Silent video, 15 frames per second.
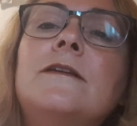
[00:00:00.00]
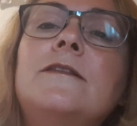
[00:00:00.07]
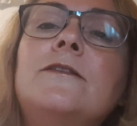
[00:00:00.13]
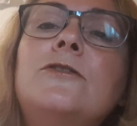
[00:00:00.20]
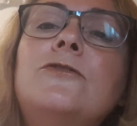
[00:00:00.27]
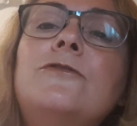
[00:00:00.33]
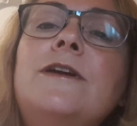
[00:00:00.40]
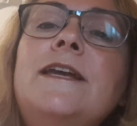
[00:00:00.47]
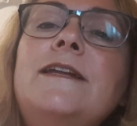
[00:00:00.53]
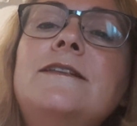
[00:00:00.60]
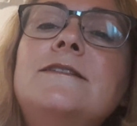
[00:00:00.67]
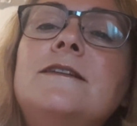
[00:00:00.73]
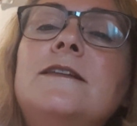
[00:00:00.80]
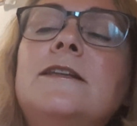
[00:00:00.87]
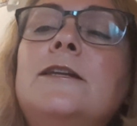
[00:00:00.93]
The
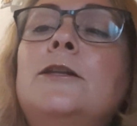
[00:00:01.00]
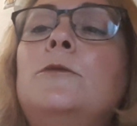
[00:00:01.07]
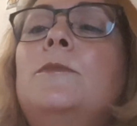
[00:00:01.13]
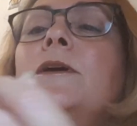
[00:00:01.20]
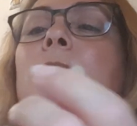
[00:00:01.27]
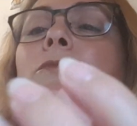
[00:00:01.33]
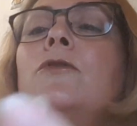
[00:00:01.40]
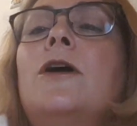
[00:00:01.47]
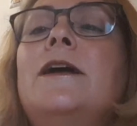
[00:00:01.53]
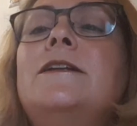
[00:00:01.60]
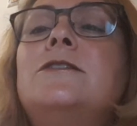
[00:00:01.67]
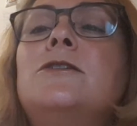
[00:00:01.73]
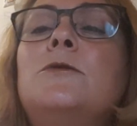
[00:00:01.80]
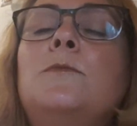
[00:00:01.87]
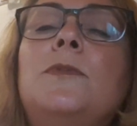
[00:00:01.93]
green's a little bit
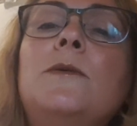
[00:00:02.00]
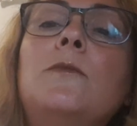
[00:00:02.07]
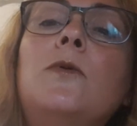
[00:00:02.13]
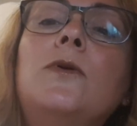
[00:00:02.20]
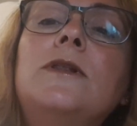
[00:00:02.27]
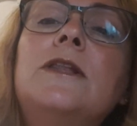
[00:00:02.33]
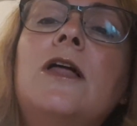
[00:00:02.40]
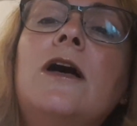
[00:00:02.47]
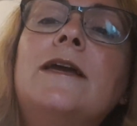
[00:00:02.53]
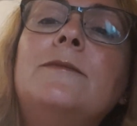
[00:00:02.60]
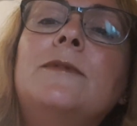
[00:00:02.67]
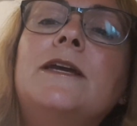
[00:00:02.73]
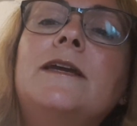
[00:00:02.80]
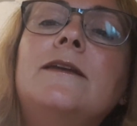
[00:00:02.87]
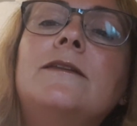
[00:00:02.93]
brighter, a bit more
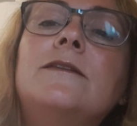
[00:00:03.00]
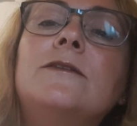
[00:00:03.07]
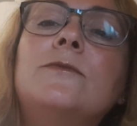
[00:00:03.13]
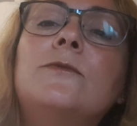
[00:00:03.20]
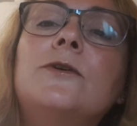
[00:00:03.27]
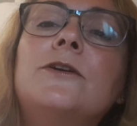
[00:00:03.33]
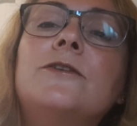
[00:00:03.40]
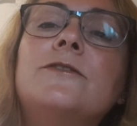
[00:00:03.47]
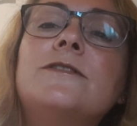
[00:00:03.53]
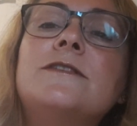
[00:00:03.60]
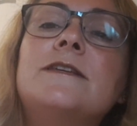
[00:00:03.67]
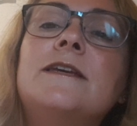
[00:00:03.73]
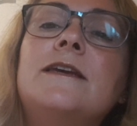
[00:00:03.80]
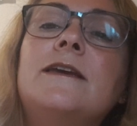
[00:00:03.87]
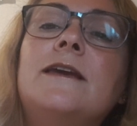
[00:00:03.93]
limey than what you're
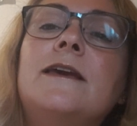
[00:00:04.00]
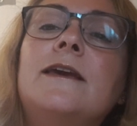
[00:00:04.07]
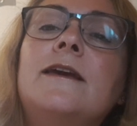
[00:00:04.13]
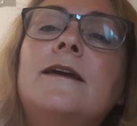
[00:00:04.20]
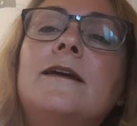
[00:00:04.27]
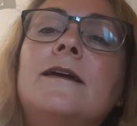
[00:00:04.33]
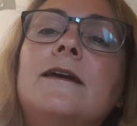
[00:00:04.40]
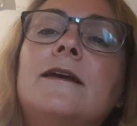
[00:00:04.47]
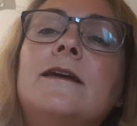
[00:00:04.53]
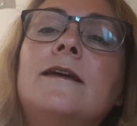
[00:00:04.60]
seeing here.